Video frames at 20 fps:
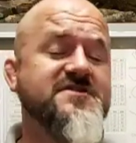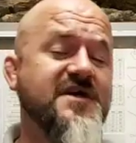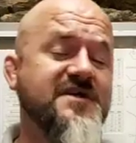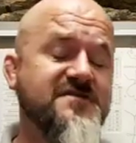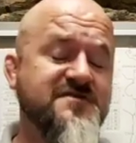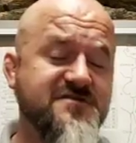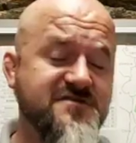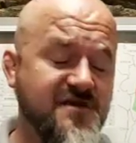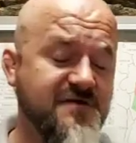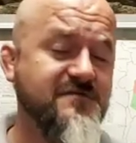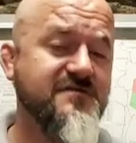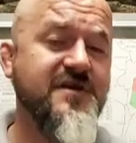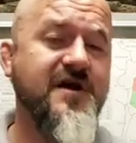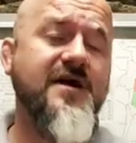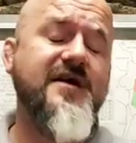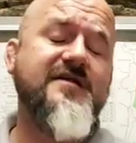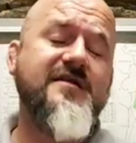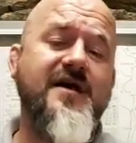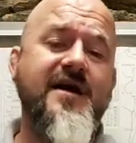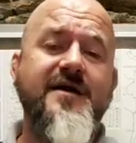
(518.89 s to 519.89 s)
They do
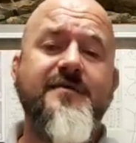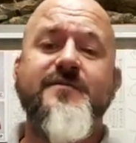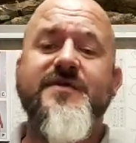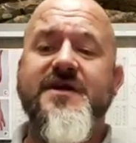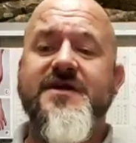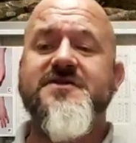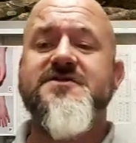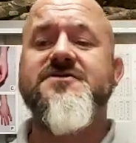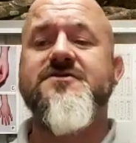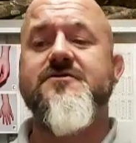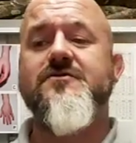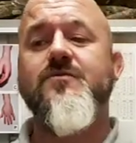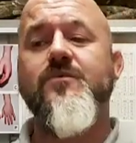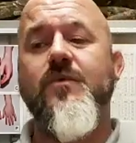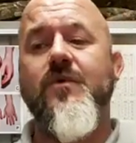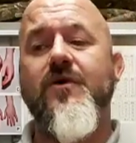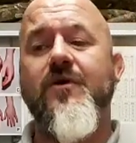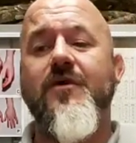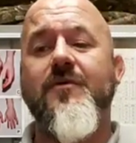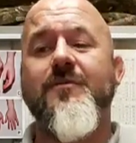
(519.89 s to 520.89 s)
not like being too
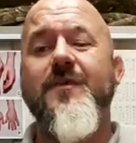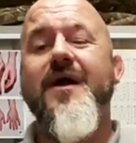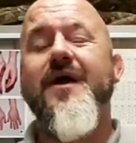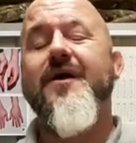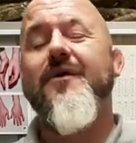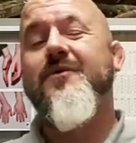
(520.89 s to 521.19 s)
warm,